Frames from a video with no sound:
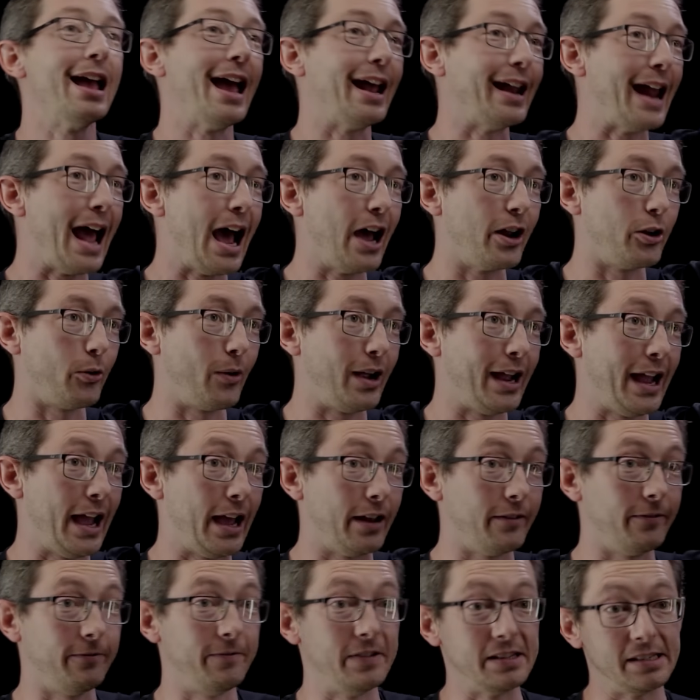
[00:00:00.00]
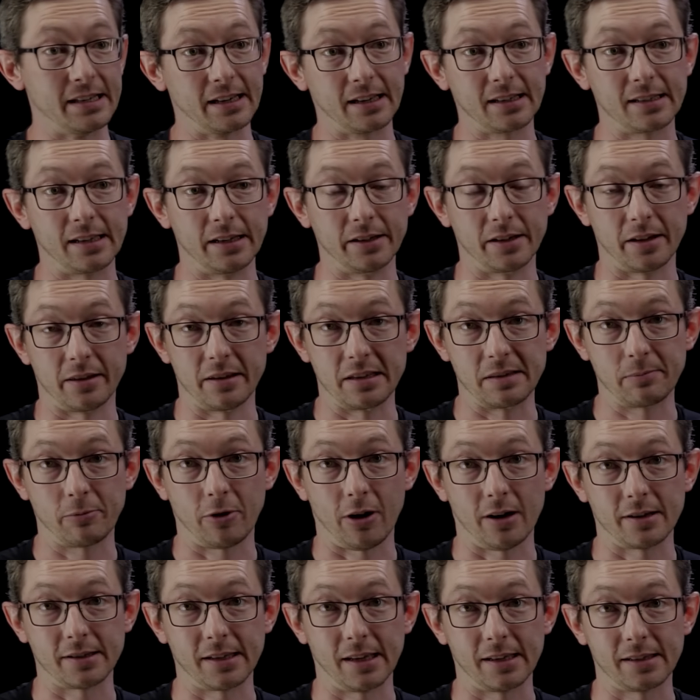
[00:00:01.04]
and how do I add physics into this
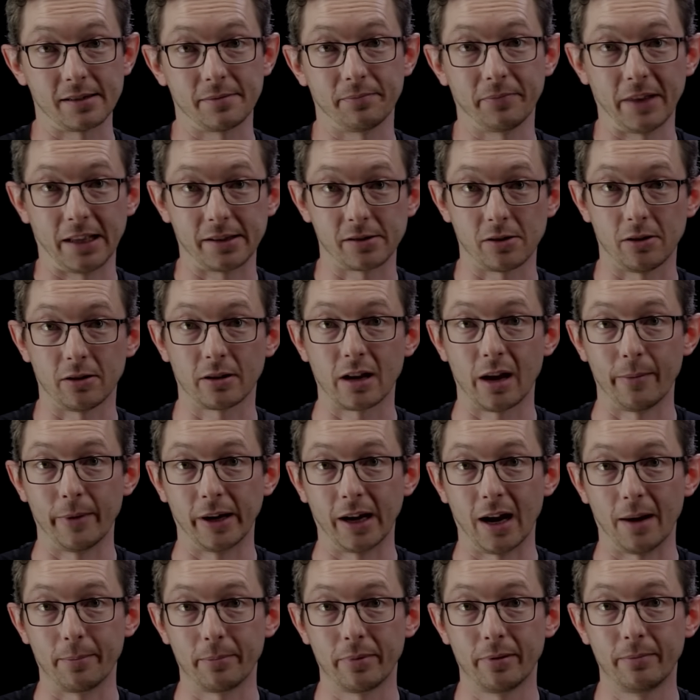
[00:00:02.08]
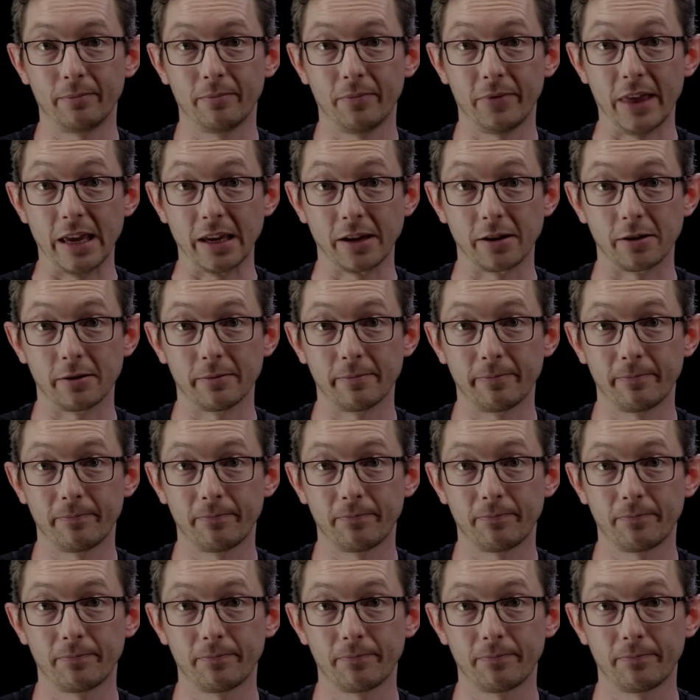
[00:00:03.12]
process. That's all coming up. Thank you.